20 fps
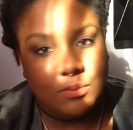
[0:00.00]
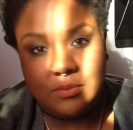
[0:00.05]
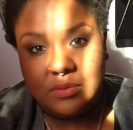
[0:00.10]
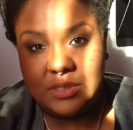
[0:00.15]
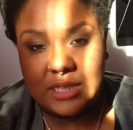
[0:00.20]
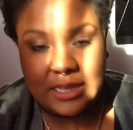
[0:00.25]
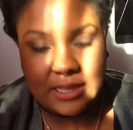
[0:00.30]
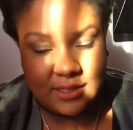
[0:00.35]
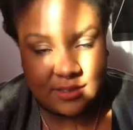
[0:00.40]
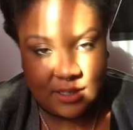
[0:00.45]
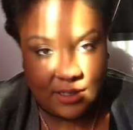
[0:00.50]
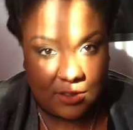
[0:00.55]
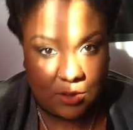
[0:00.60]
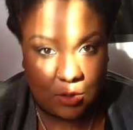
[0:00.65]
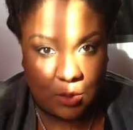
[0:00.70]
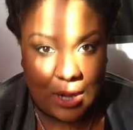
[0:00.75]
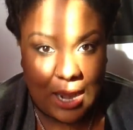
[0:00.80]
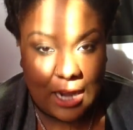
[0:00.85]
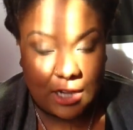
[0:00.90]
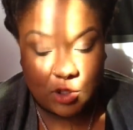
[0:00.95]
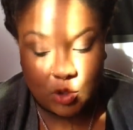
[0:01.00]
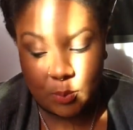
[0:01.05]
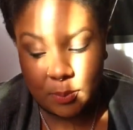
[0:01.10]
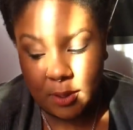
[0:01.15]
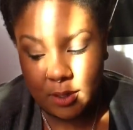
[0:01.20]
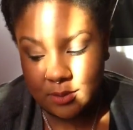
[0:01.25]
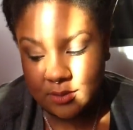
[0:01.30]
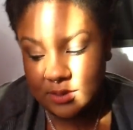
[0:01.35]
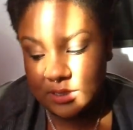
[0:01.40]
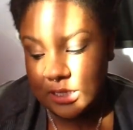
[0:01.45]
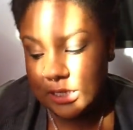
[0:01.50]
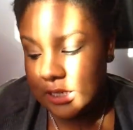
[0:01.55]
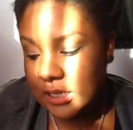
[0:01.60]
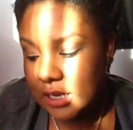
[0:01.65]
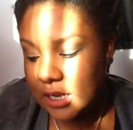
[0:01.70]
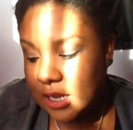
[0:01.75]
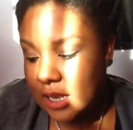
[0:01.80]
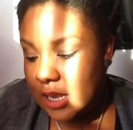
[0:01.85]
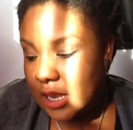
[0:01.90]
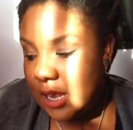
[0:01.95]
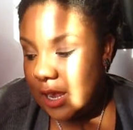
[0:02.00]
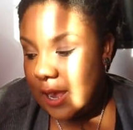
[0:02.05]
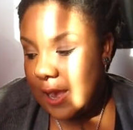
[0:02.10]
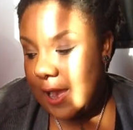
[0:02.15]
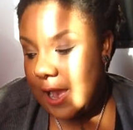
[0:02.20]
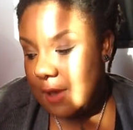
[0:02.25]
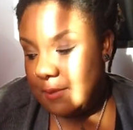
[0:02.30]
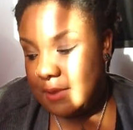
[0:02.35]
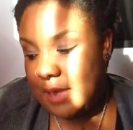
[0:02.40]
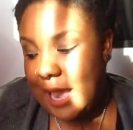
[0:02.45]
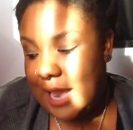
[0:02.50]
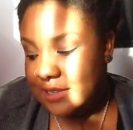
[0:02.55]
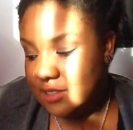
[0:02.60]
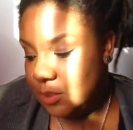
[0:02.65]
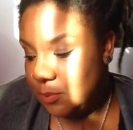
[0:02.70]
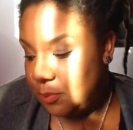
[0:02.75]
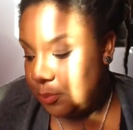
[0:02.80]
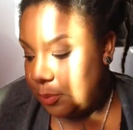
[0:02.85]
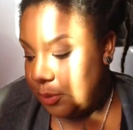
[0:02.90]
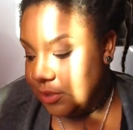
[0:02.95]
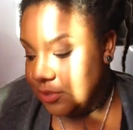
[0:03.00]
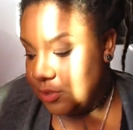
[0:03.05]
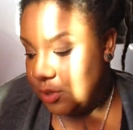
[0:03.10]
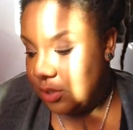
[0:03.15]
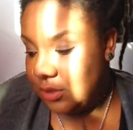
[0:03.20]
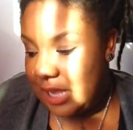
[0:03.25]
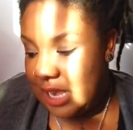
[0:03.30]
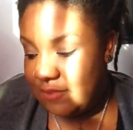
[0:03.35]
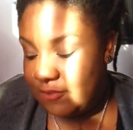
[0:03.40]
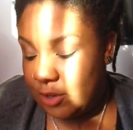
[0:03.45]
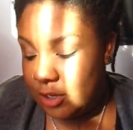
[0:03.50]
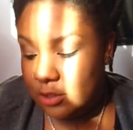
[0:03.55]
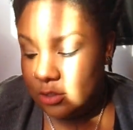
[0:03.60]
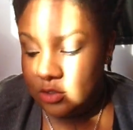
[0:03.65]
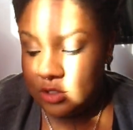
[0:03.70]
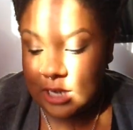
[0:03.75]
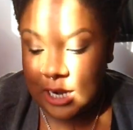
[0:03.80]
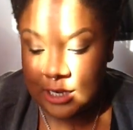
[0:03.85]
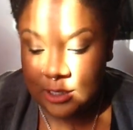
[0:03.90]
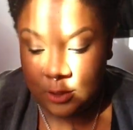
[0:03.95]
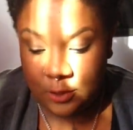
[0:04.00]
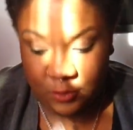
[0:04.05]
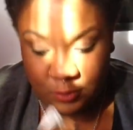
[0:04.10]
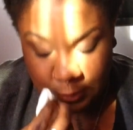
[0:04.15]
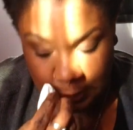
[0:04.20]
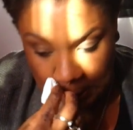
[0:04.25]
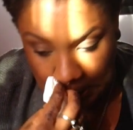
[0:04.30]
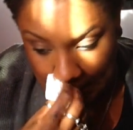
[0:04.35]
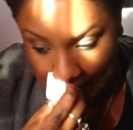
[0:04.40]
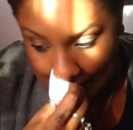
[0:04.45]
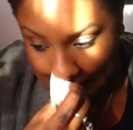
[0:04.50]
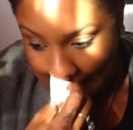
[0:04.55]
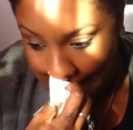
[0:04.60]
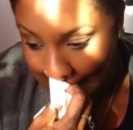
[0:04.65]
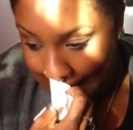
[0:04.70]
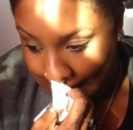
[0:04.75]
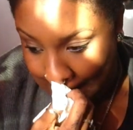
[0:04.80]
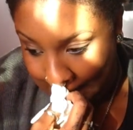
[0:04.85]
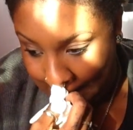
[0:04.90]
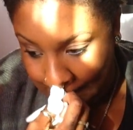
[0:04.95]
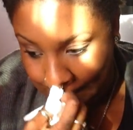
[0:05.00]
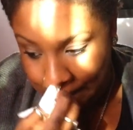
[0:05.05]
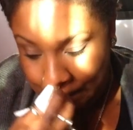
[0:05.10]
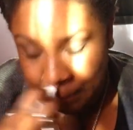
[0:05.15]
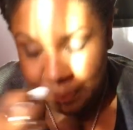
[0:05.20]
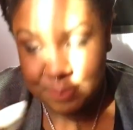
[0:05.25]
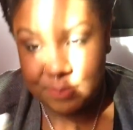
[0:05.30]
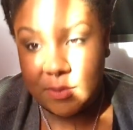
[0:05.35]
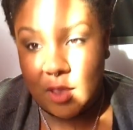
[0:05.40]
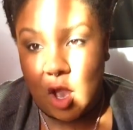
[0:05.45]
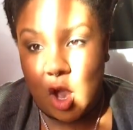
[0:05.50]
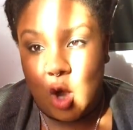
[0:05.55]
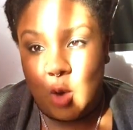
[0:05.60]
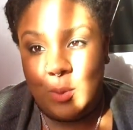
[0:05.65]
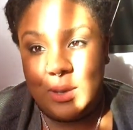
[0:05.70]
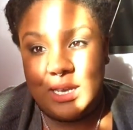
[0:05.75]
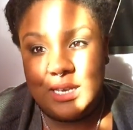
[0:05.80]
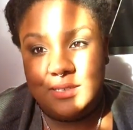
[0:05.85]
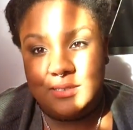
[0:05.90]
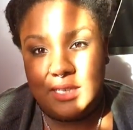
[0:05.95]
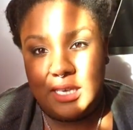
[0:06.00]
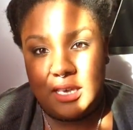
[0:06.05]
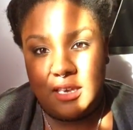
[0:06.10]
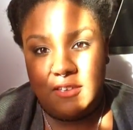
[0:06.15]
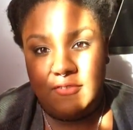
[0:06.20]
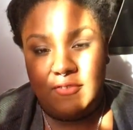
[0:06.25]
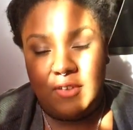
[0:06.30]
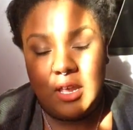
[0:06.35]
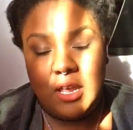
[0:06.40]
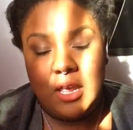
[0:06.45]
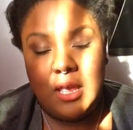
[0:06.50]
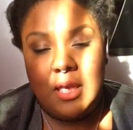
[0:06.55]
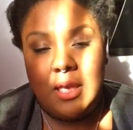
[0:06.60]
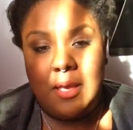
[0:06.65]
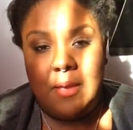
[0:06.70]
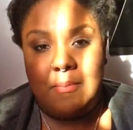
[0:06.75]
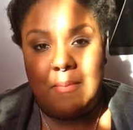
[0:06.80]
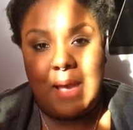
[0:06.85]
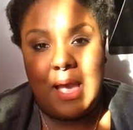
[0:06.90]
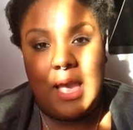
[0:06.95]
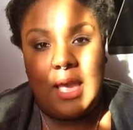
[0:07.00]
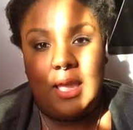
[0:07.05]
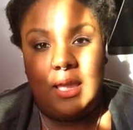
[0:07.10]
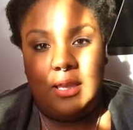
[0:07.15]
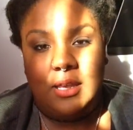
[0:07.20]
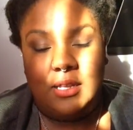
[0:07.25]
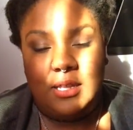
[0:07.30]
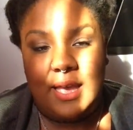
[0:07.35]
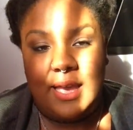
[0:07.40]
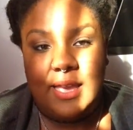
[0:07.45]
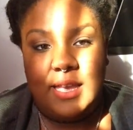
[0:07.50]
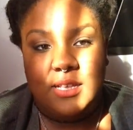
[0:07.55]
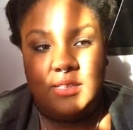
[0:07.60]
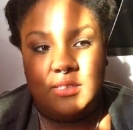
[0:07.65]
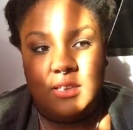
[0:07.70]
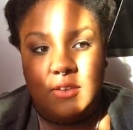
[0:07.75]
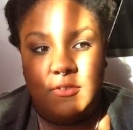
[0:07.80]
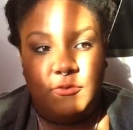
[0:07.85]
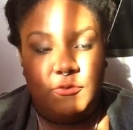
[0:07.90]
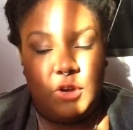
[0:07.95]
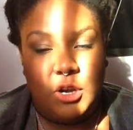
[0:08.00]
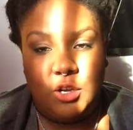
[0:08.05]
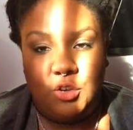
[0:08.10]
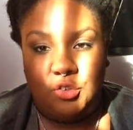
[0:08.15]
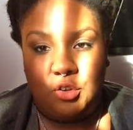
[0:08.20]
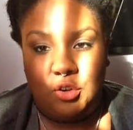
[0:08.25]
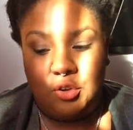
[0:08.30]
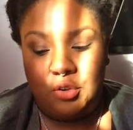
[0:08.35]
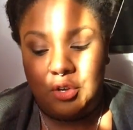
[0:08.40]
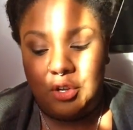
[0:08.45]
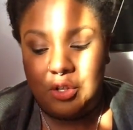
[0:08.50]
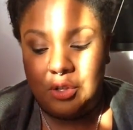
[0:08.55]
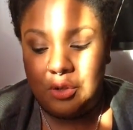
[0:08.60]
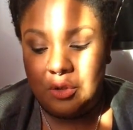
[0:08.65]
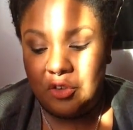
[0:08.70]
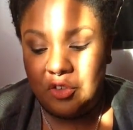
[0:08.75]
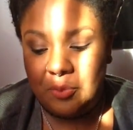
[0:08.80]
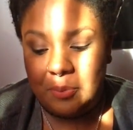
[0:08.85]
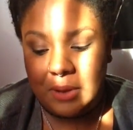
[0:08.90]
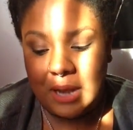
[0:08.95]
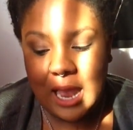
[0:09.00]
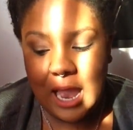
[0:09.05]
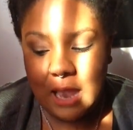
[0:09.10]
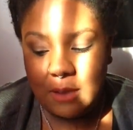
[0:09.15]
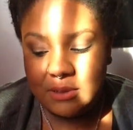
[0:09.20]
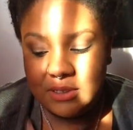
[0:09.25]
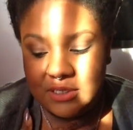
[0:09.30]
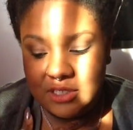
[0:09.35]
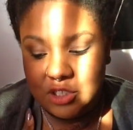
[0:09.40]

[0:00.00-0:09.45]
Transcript: say these things to an actual person. As a personal life coach, I usually always give my clients a free journal to use, but I would